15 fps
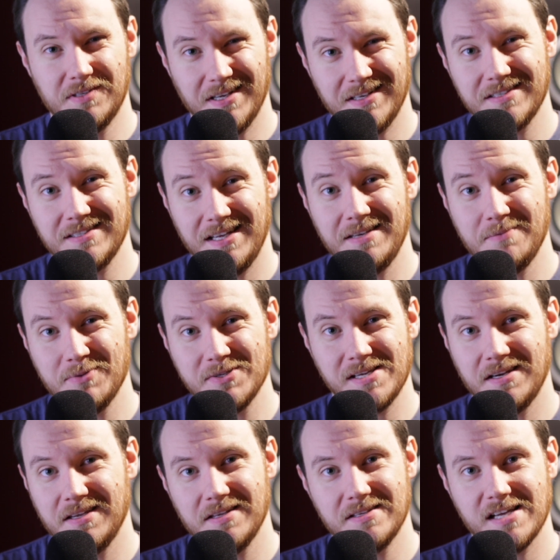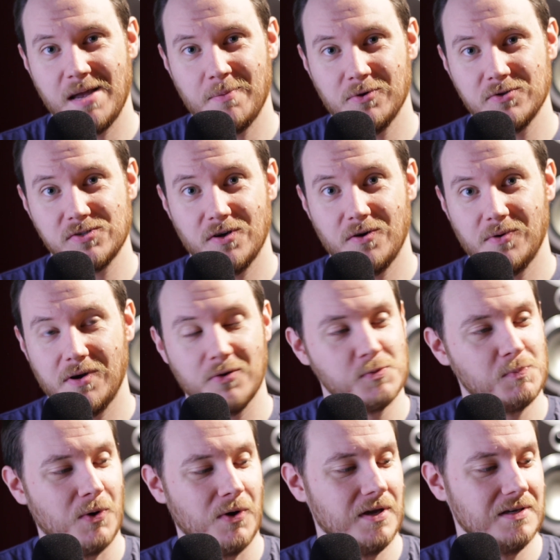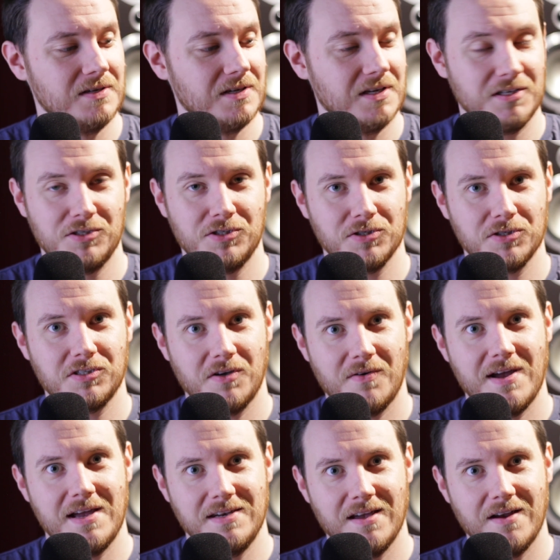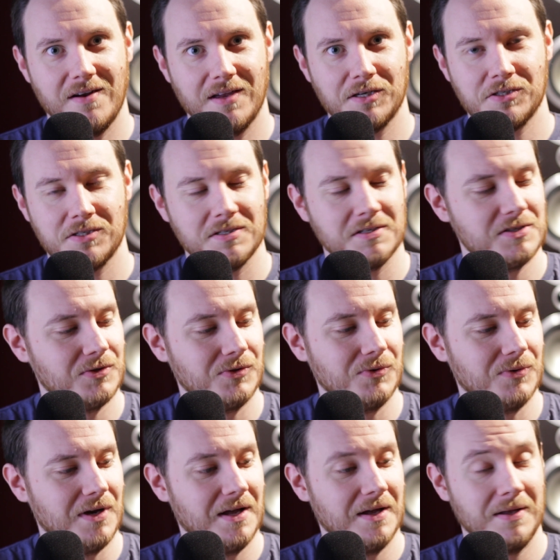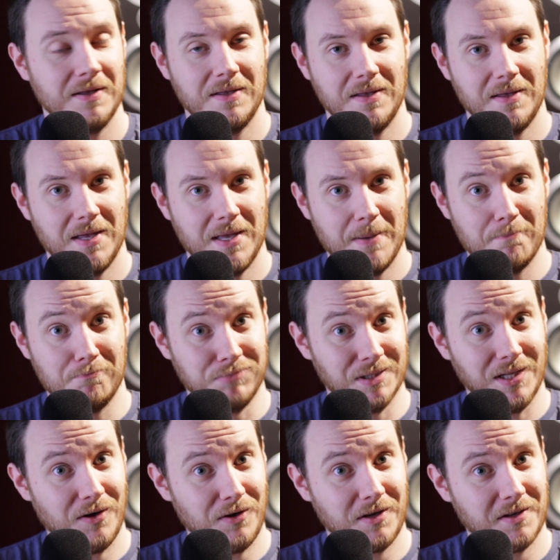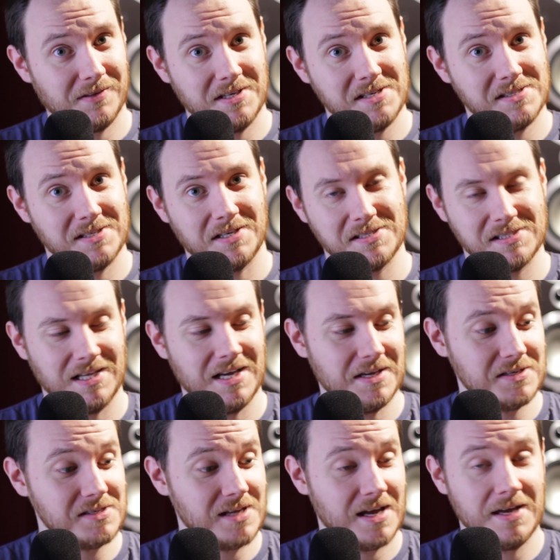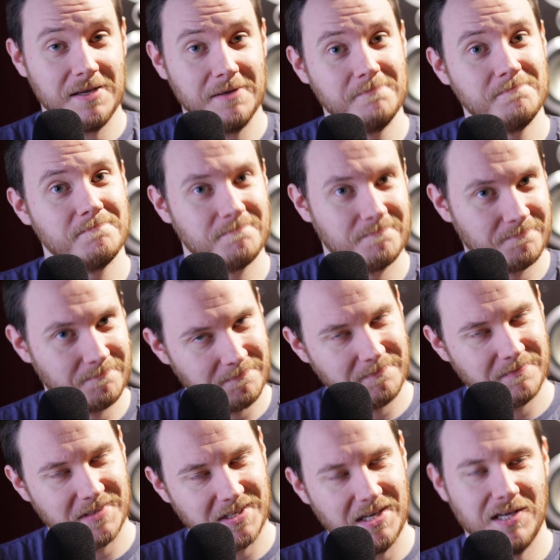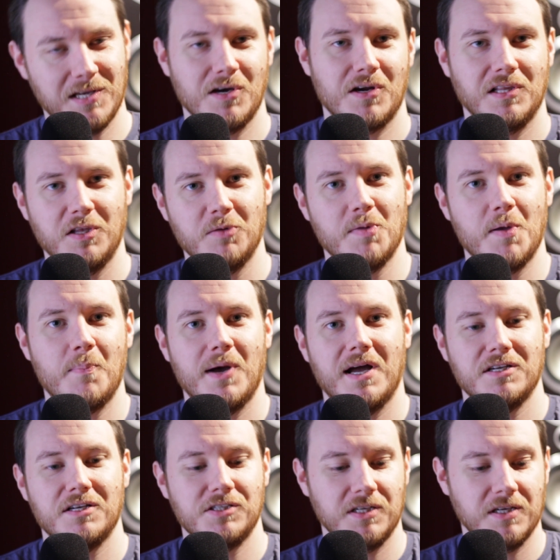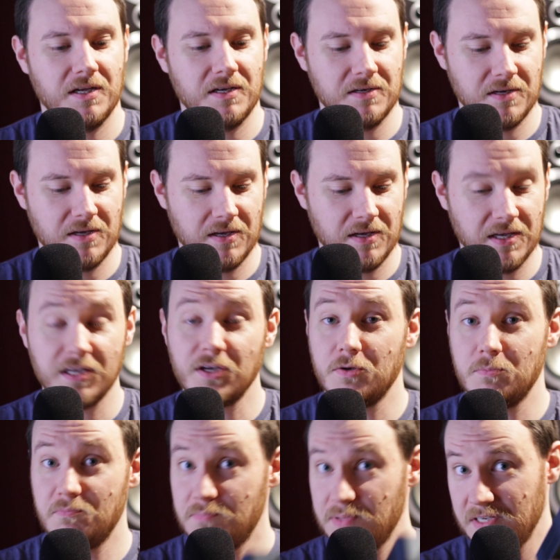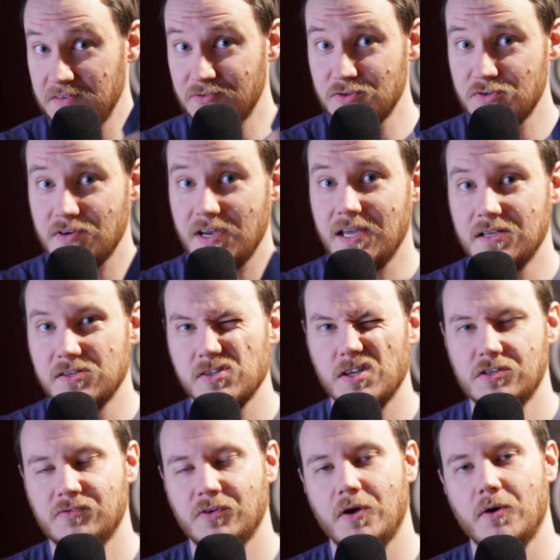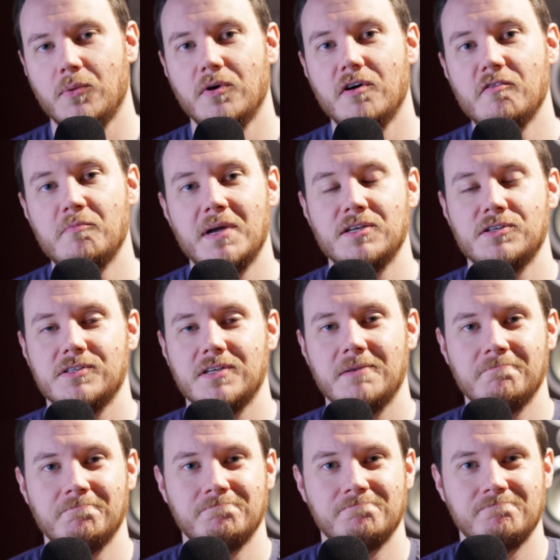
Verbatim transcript: that 10% of the time or so when I was pointing just the right direction to block this thing's line of sight, it got a little bit patchy, and it could be frustrating, so I just thought it was worth mentioning.